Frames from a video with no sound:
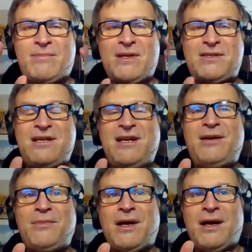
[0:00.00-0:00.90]
this
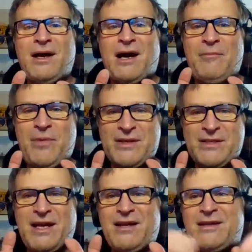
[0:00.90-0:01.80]
team, I've been
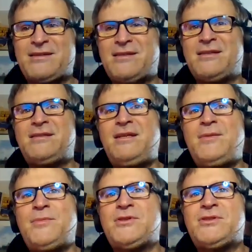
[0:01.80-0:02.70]
saying this, this
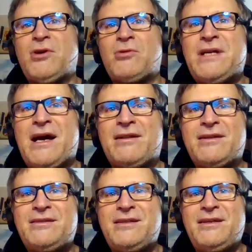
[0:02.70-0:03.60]
team is so
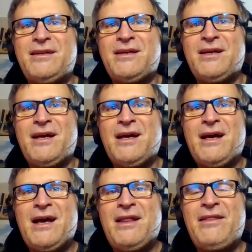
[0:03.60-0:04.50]
talented
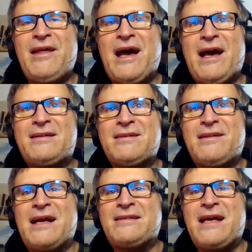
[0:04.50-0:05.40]
that
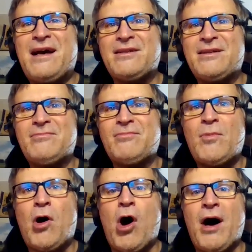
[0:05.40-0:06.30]
that talent
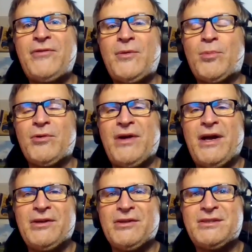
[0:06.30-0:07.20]
often
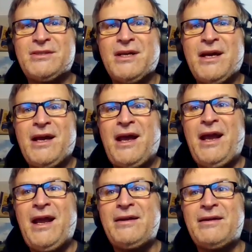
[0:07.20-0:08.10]
prevails.
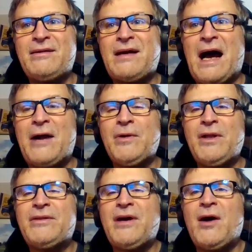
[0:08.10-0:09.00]
And I
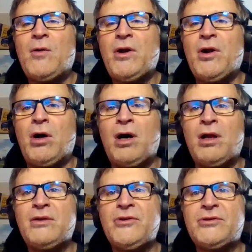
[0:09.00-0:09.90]
really thought when
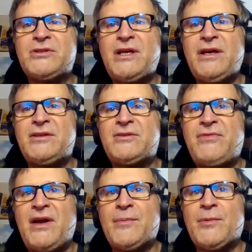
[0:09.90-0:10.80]
all, of those kids,
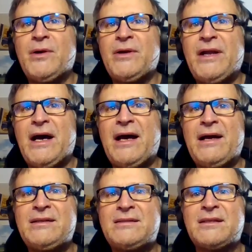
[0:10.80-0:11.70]
Faber and
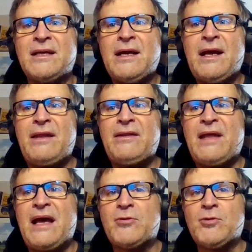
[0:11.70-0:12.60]
Knies and
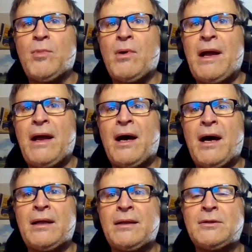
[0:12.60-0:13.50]
that group,
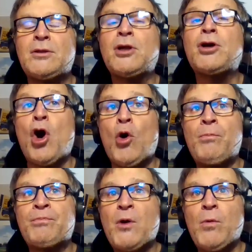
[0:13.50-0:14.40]
uh,
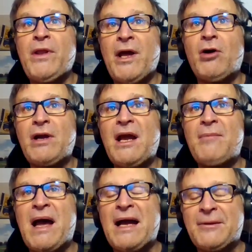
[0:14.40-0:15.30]
Lacombe, when they all
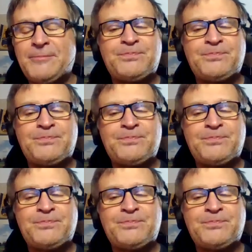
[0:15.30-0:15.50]
came back,